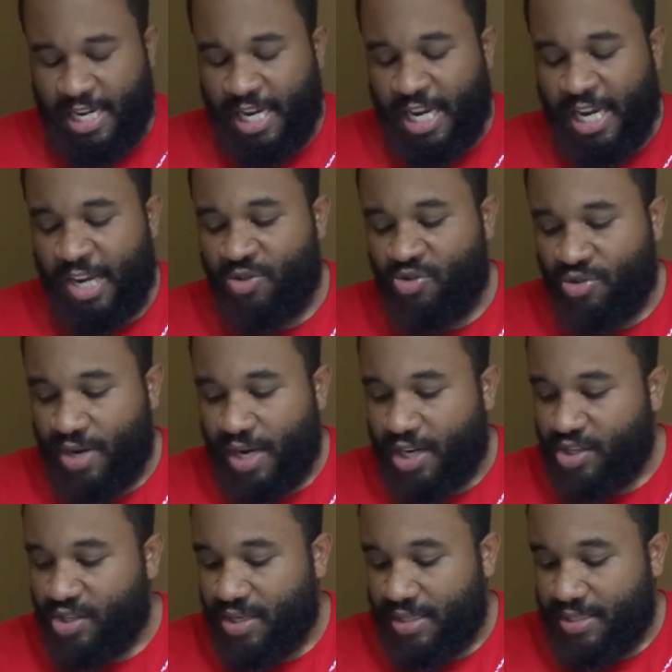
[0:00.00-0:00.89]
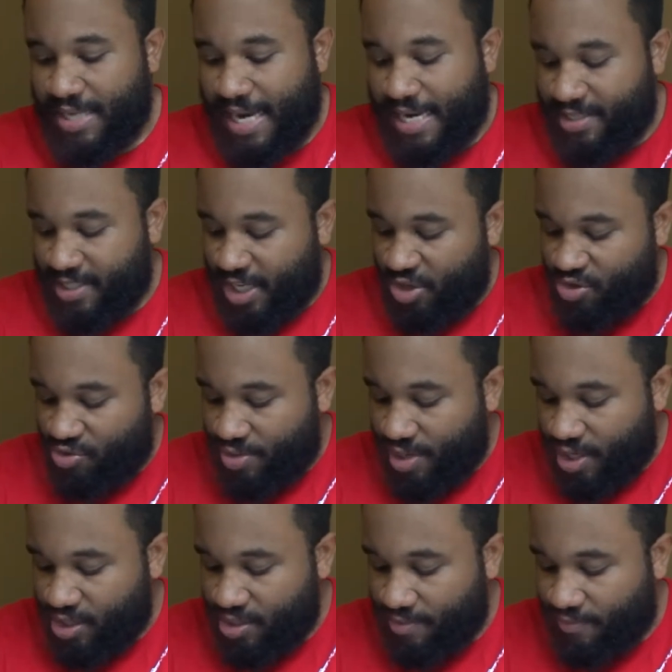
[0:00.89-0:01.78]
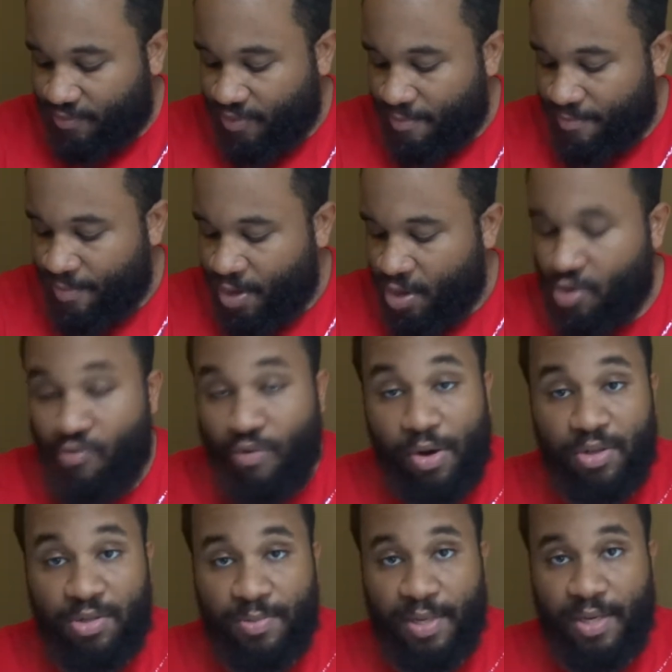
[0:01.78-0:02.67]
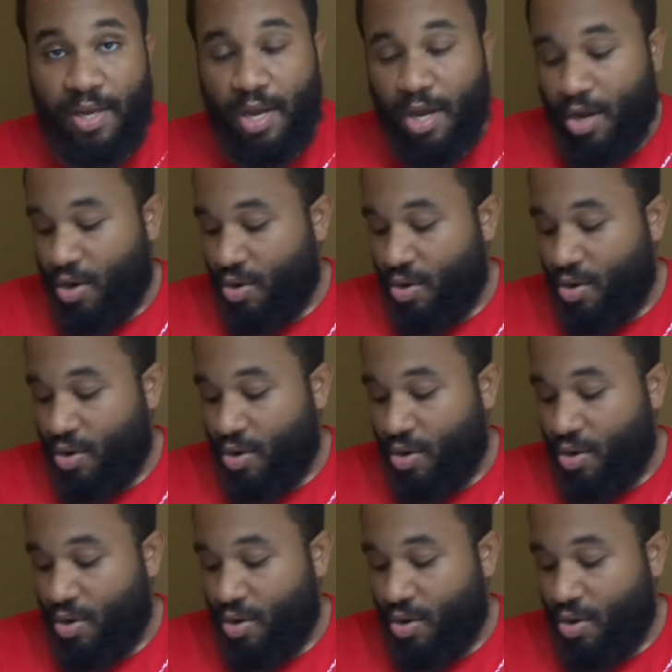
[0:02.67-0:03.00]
introductions. It has an introduction from Bill Roseman,